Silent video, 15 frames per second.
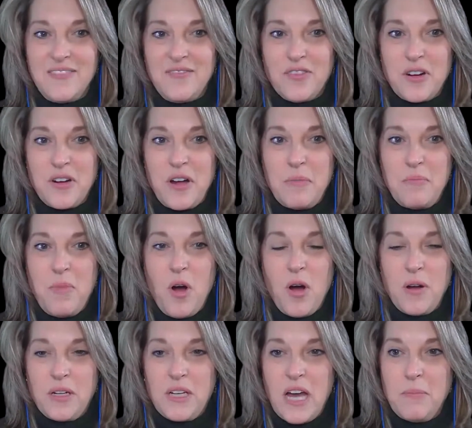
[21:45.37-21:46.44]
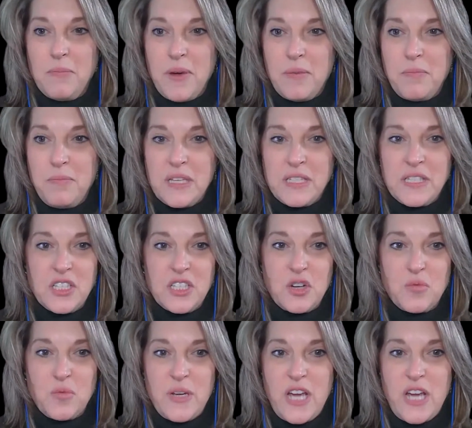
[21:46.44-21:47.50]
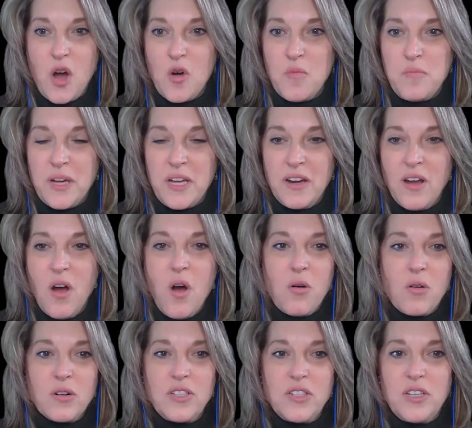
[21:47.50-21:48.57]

for a business to reopen or right.